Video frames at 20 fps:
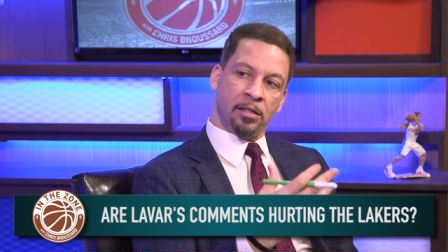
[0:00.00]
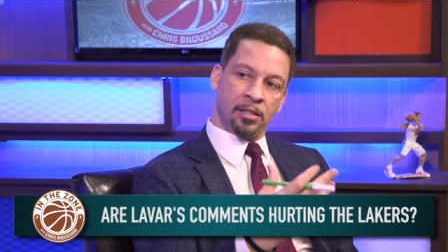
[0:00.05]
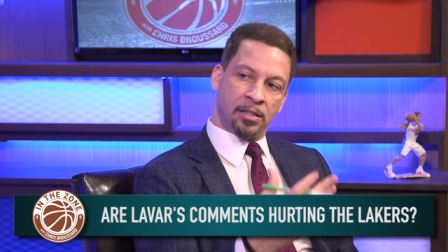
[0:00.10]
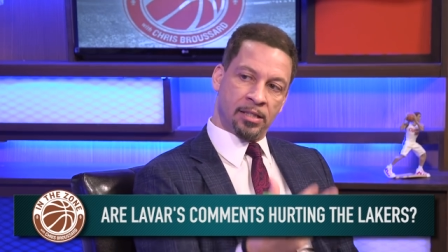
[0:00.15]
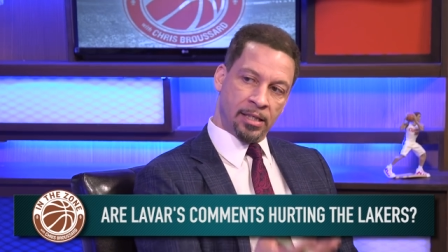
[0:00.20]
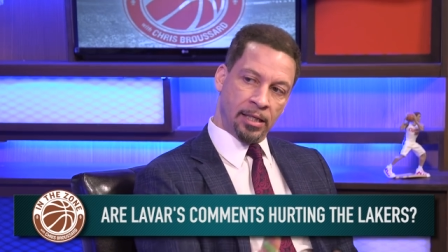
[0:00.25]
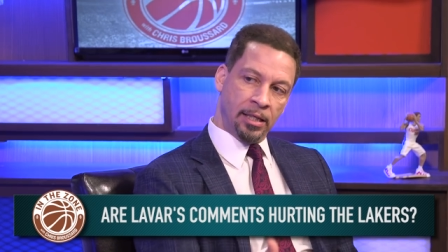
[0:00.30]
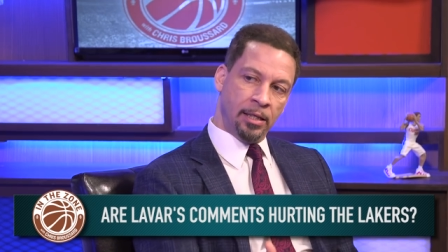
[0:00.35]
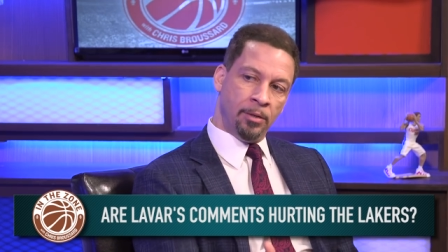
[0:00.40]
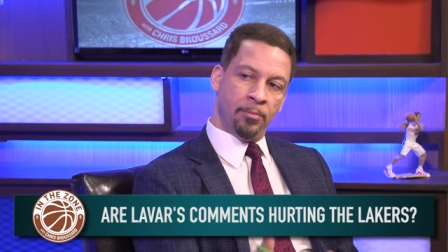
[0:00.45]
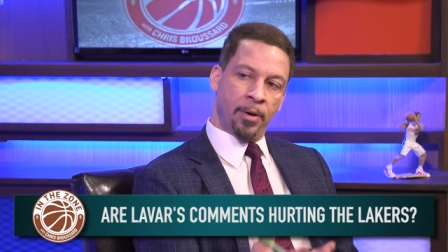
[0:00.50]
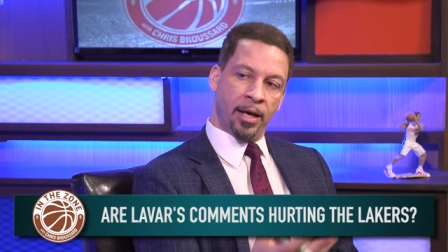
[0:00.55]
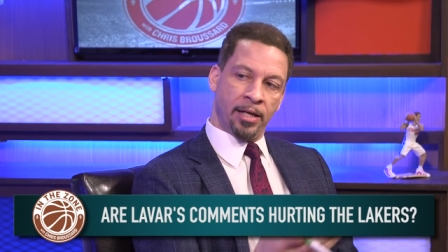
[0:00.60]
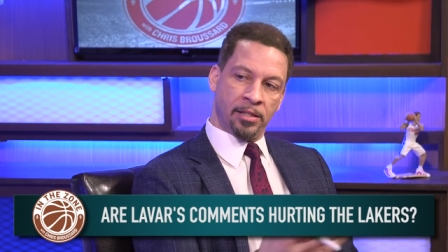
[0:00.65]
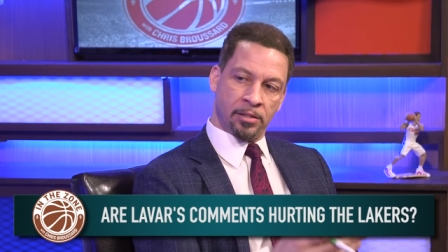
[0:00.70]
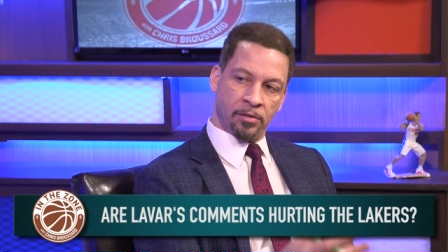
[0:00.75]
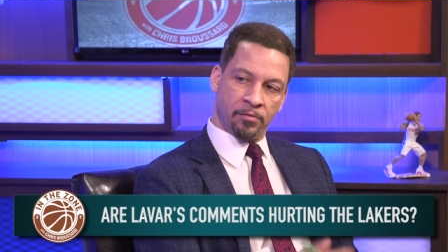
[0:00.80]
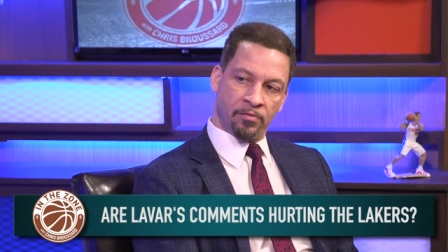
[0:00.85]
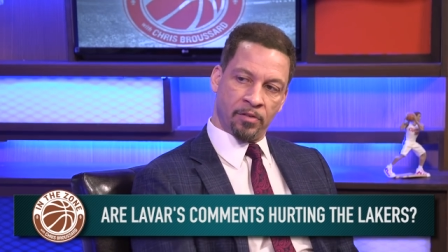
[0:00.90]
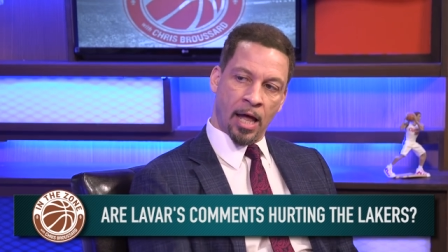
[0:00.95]
the
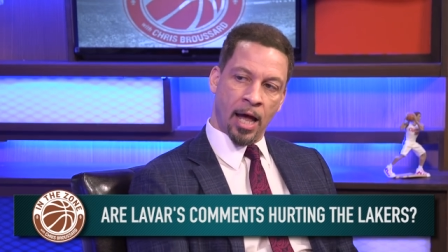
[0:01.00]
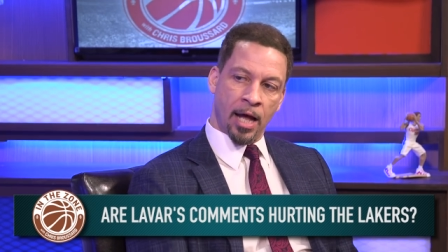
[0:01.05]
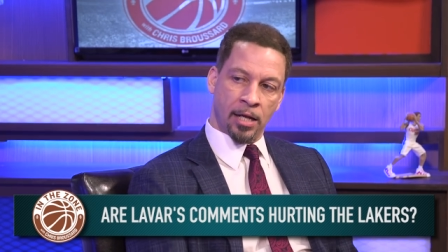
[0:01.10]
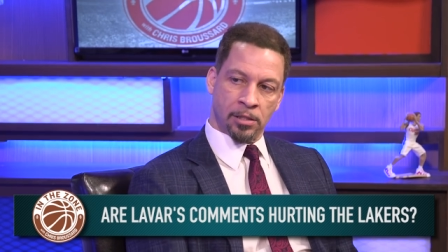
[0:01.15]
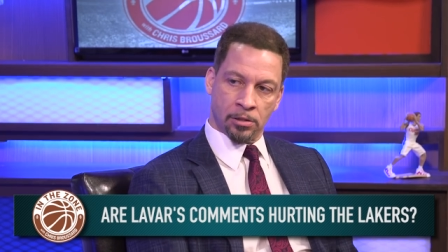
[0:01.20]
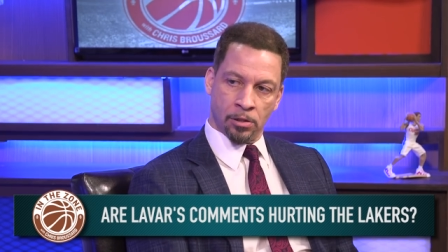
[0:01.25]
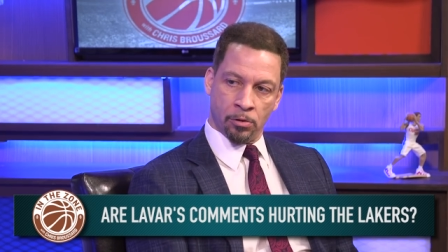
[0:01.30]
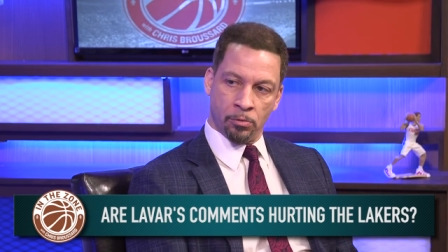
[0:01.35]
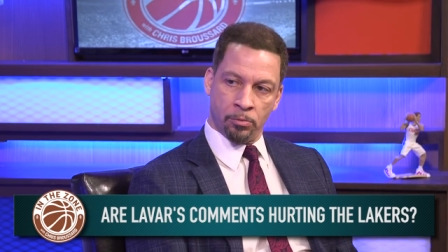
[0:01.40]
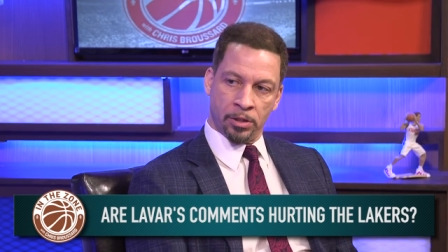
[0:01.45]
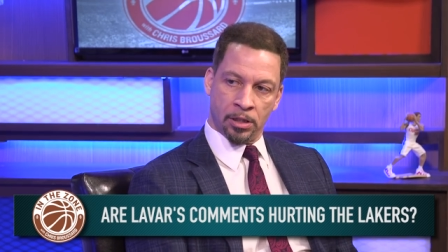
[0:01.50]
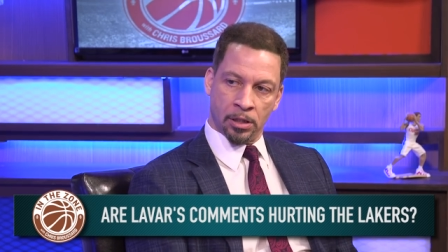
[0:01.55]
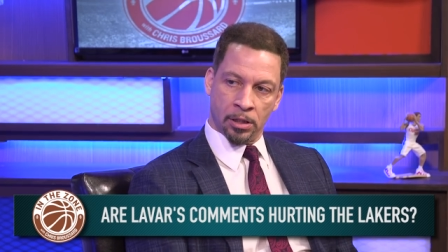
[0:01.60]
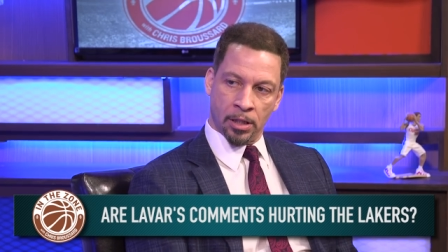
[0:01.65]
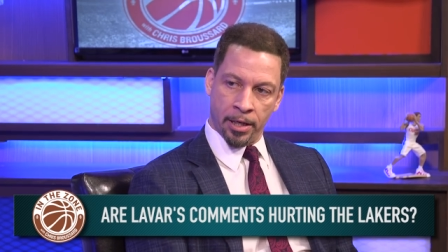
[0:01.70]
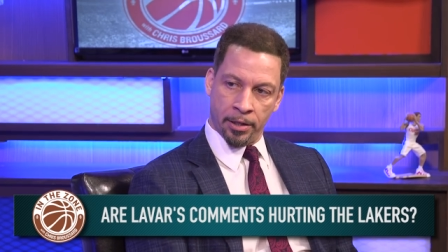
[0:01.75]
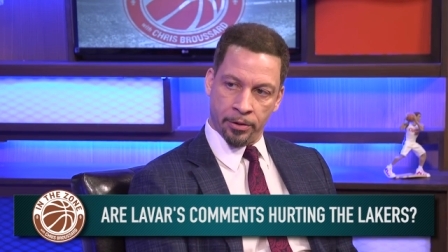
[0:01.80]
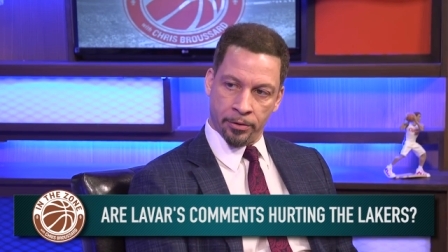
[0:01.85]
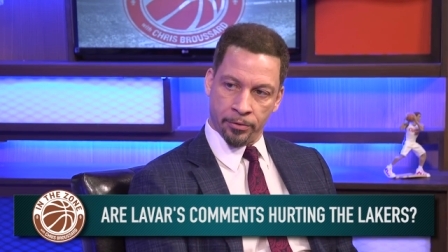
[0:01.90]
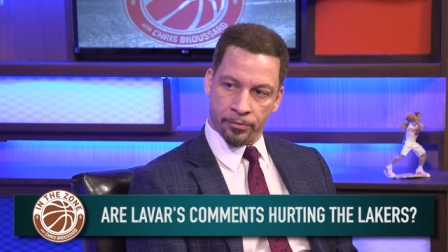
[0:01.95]
teammates of Lonzo with the
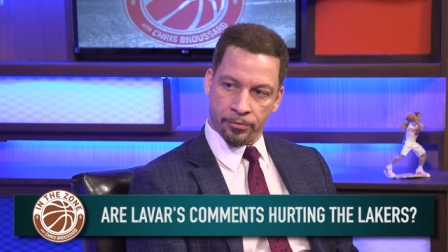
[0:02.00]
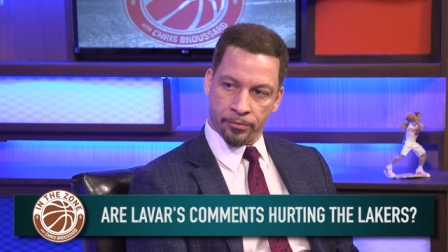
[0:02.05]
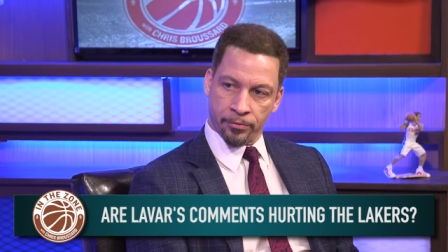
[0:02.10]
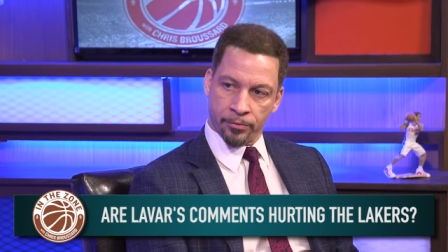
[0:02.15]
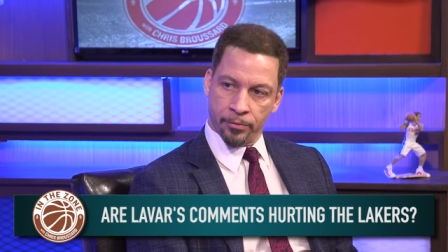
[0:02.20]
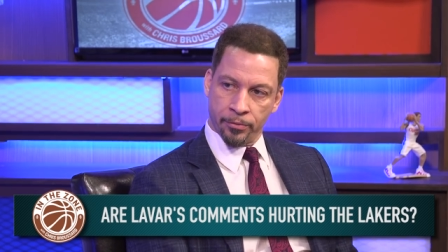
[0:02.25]
Lakers?